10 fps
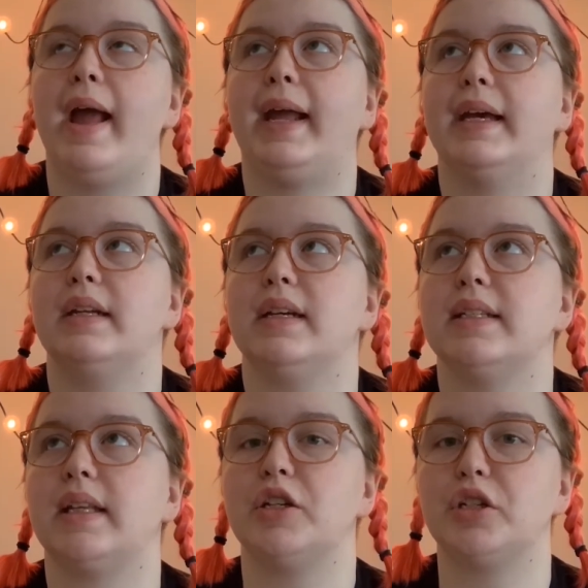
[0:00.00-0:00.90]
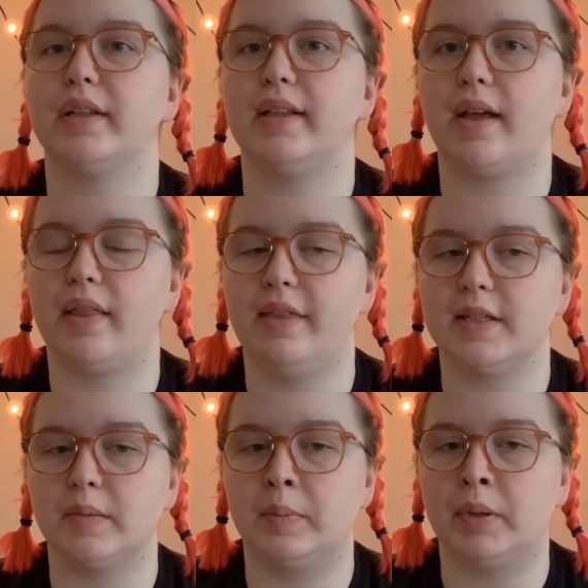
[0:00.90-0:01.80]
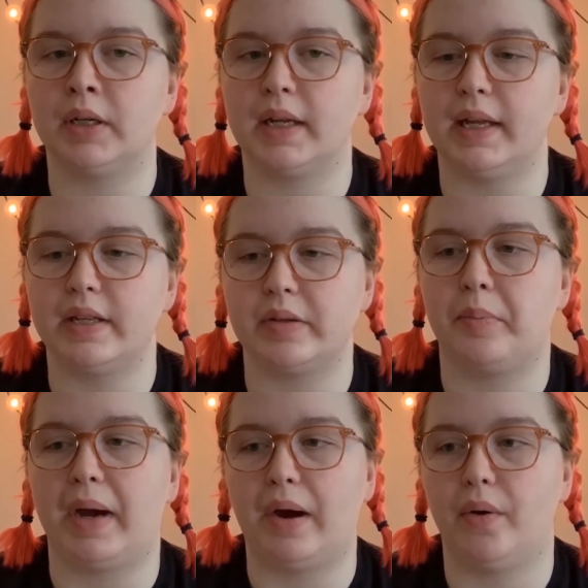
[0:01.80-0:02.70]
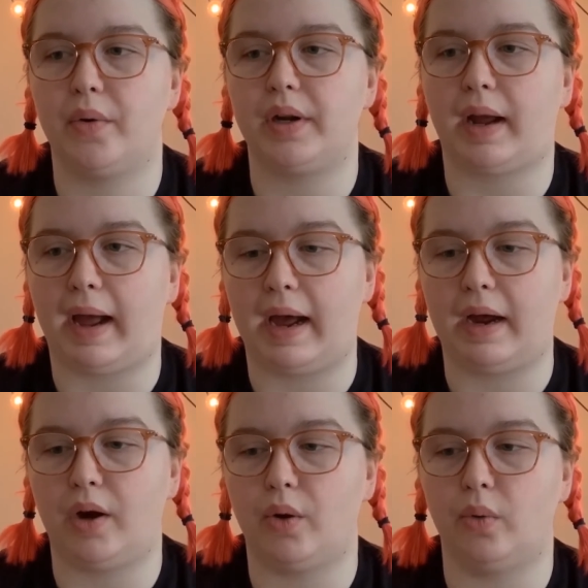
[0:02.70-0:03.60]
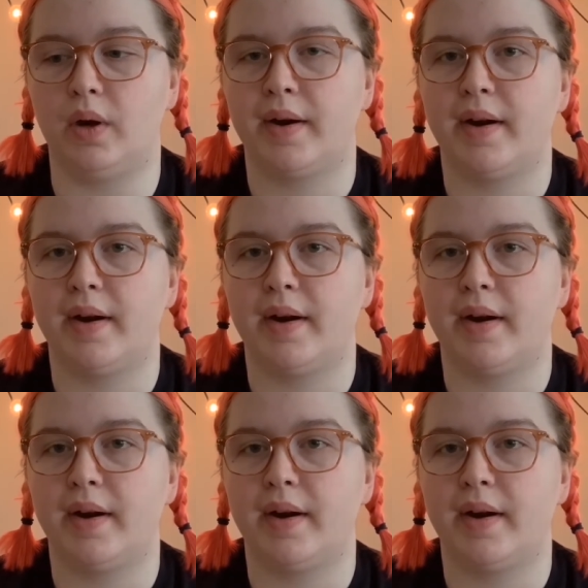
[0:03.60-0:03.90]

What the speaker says: And essentially this book is about how